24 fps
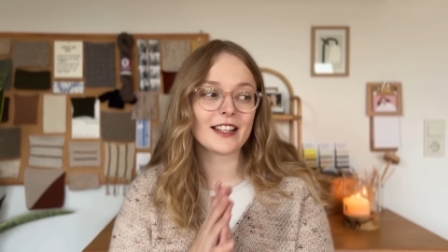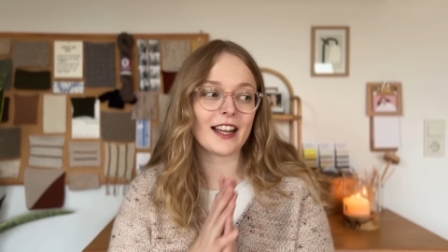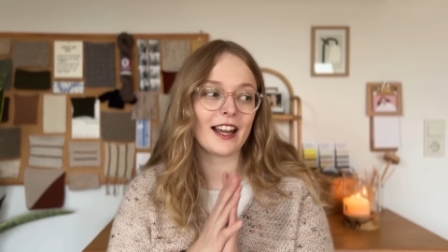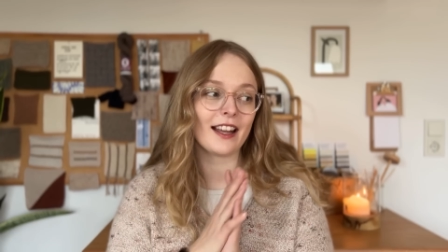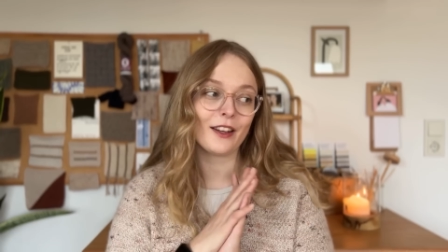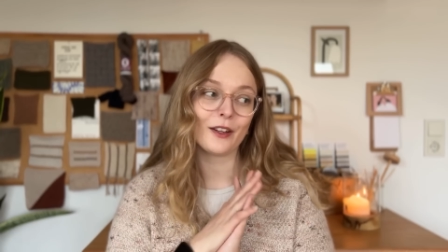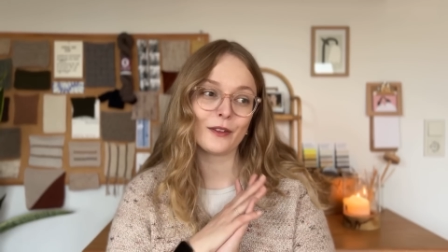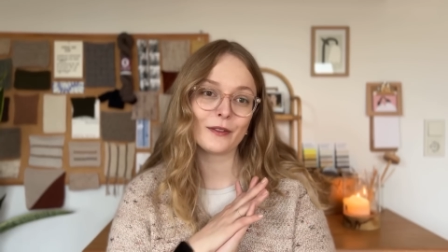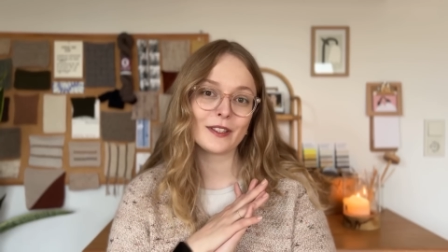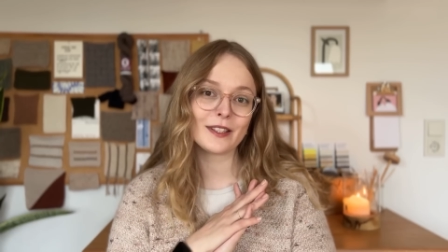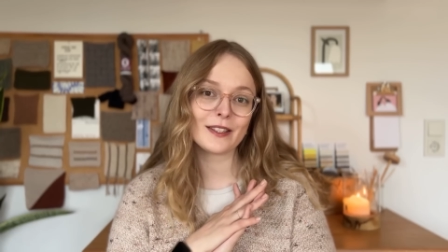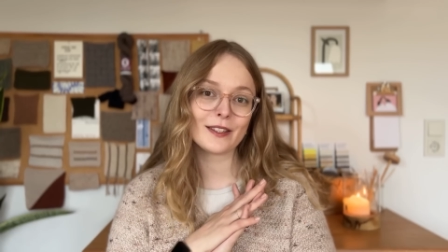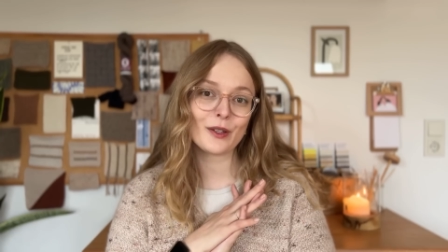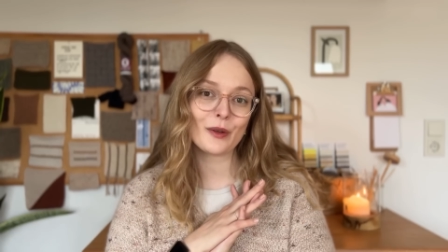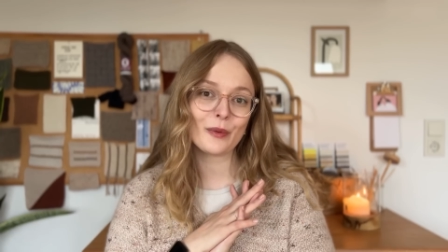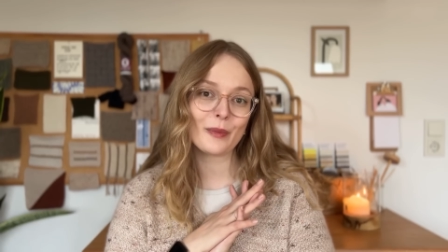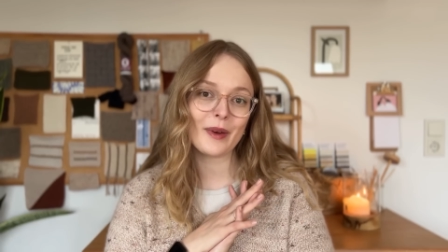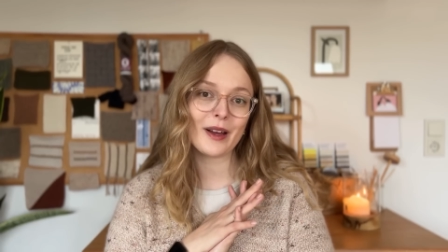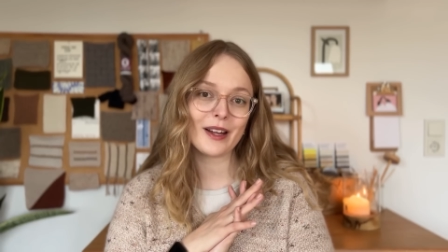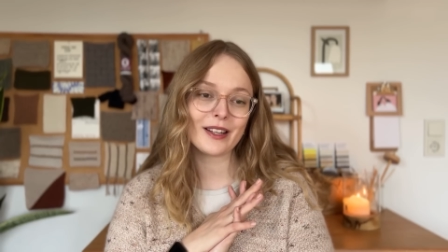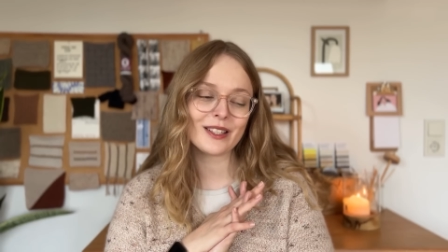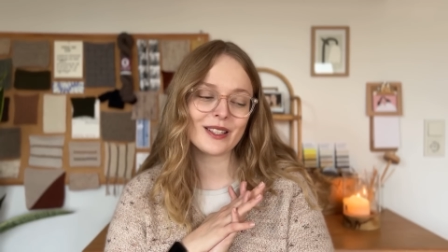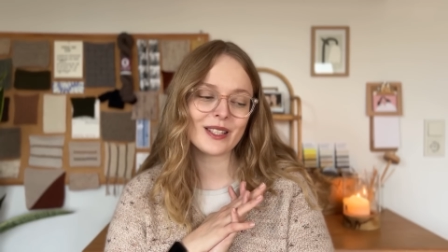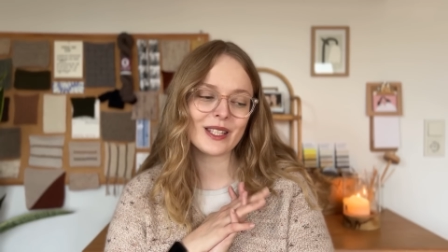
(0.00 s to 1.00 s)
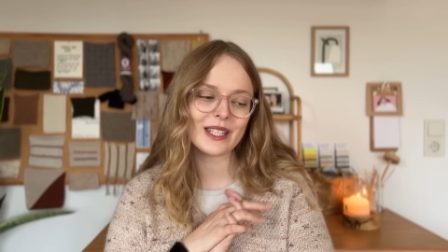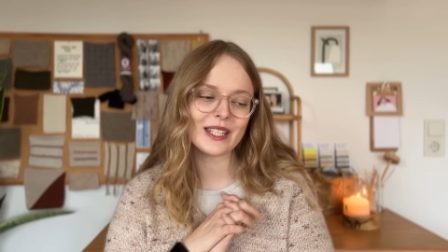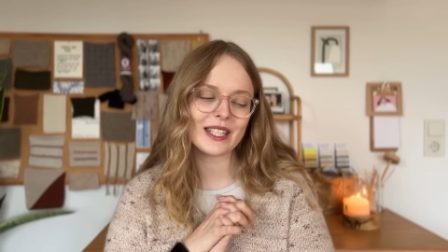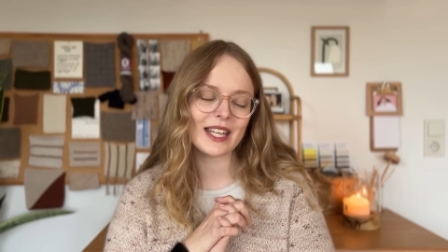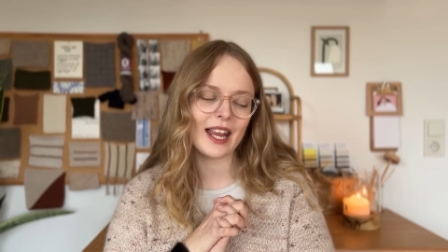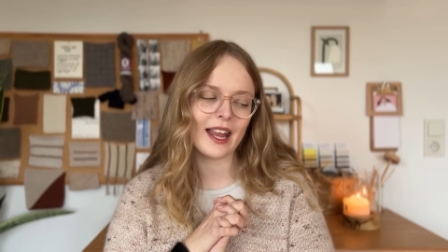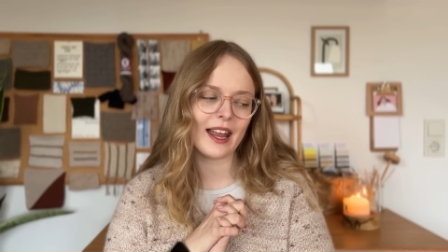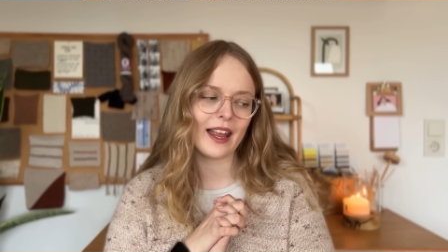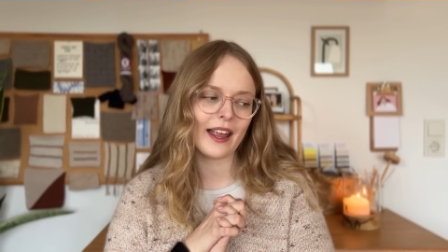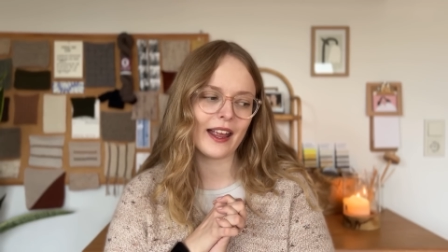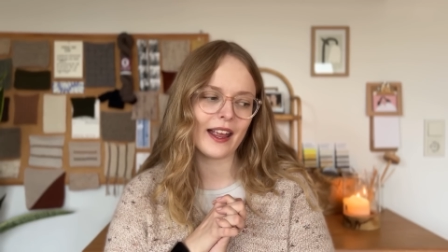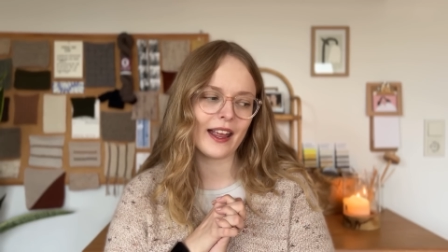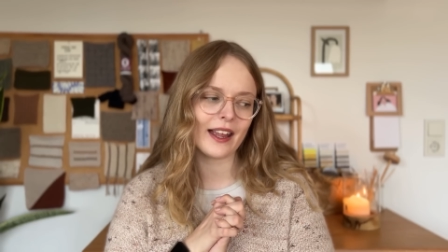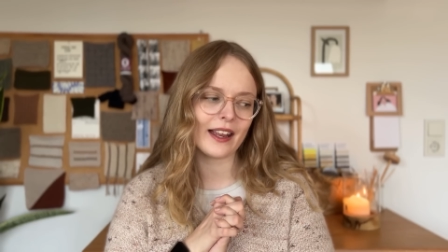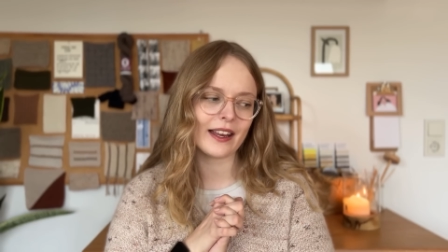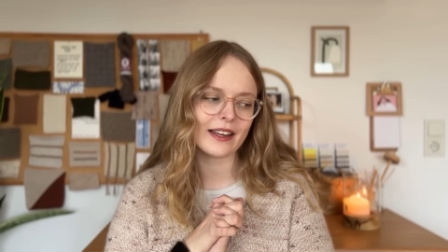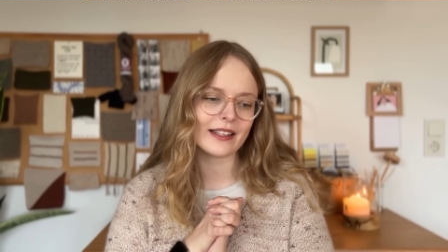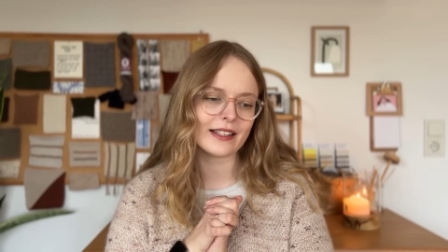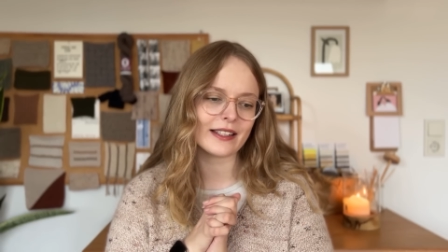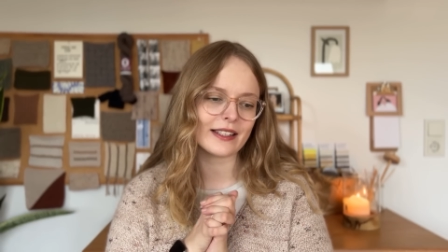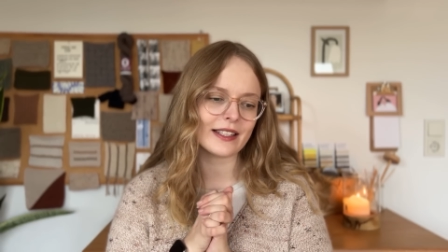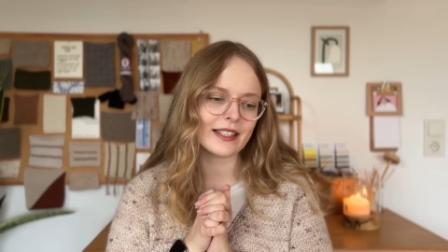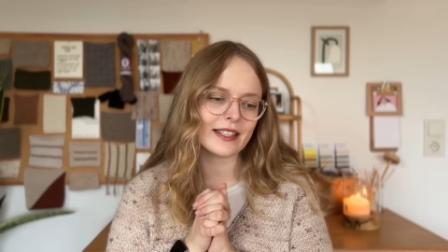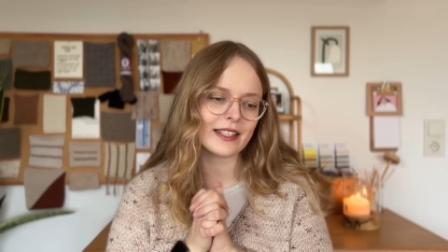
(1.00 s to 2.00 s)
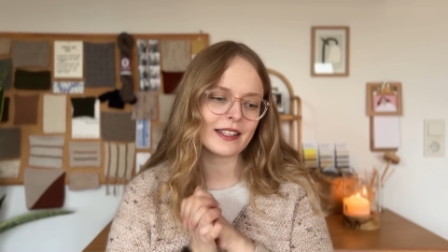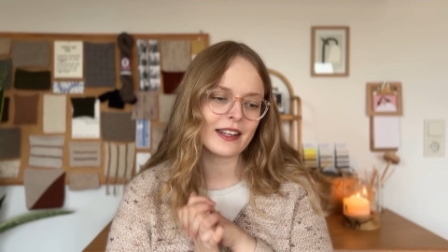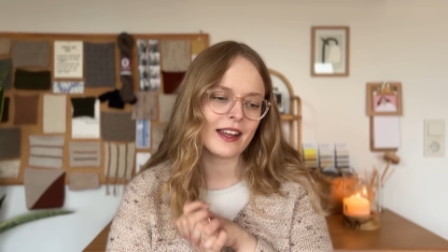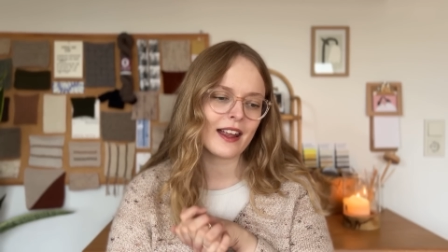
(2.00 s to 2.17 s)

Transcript: I love it so much, and